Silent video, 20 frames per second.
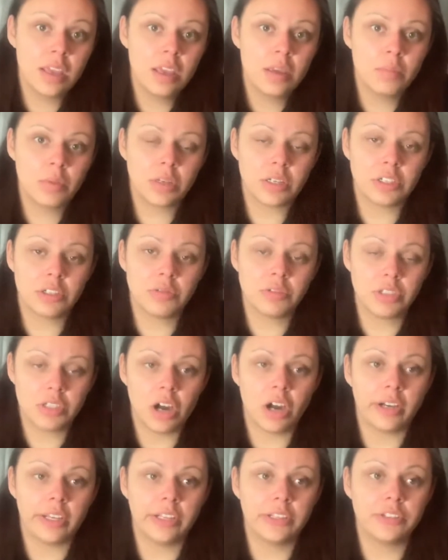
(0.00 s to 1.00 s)
because she was
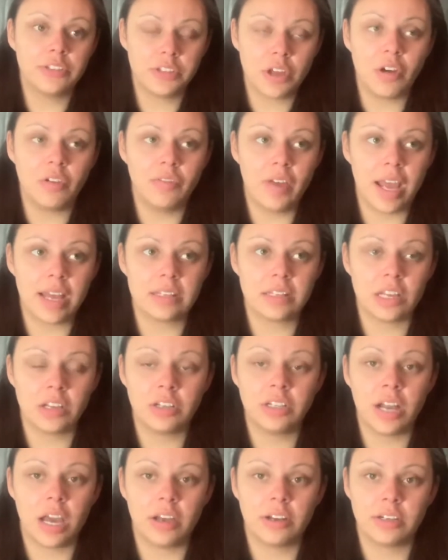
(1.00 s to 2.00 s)
talking so fast I could
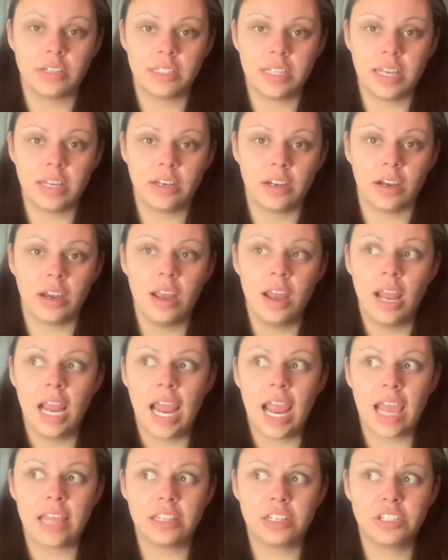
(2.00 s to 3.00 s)
not understand her.
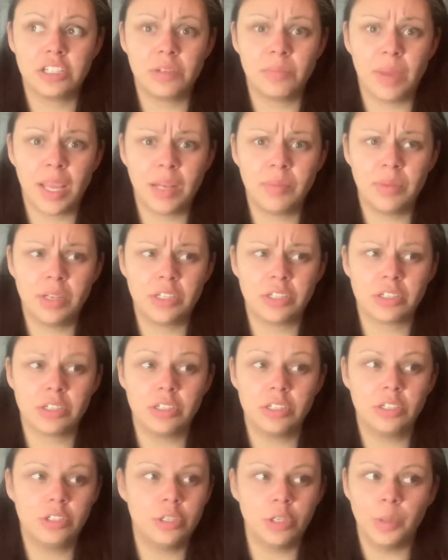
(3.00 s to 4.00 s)
And then she made me just
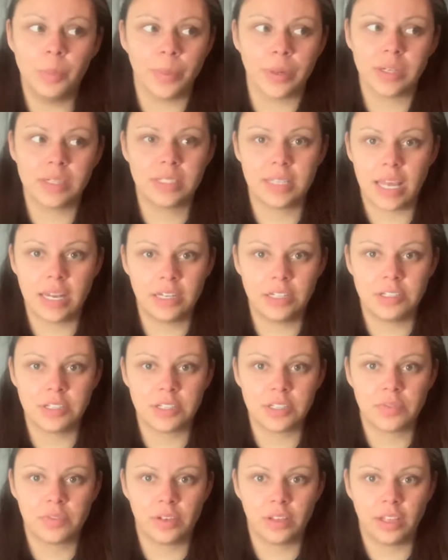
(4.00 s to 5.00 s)
do
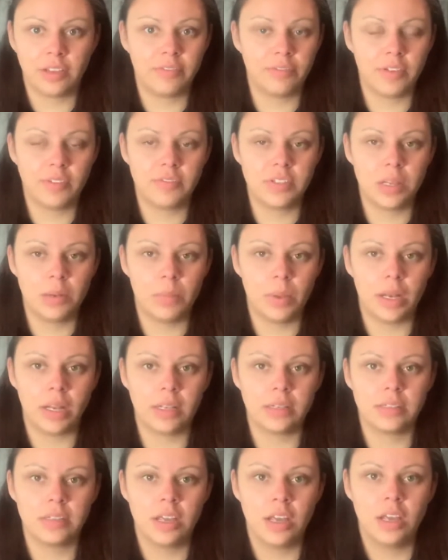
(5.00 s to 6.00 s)
percentages for like 15
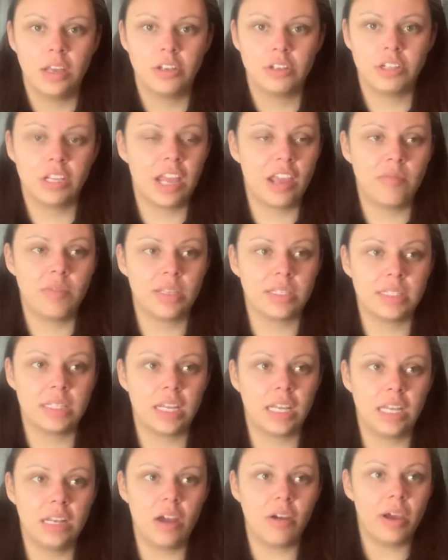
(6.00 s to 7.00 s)
minutes. She gave me a
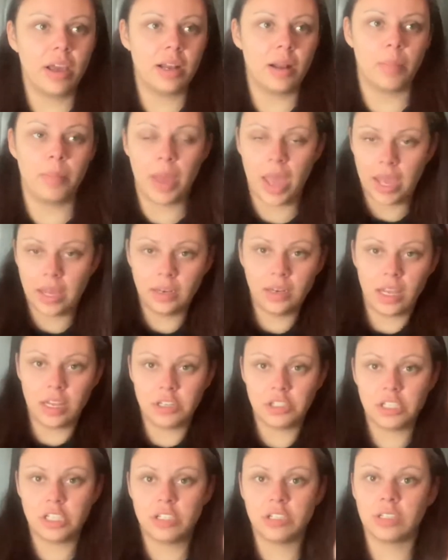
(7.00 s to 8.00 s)
sticky note and a pen, and
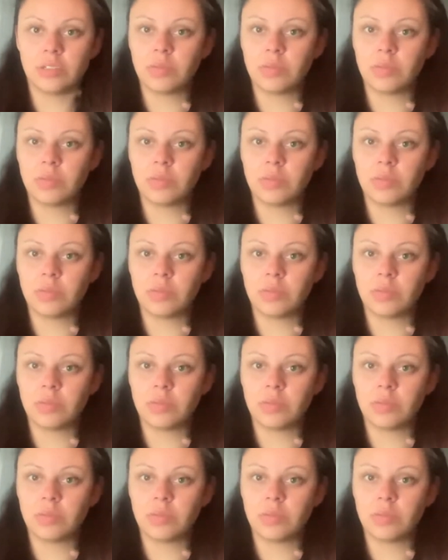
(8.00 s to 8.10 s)
she just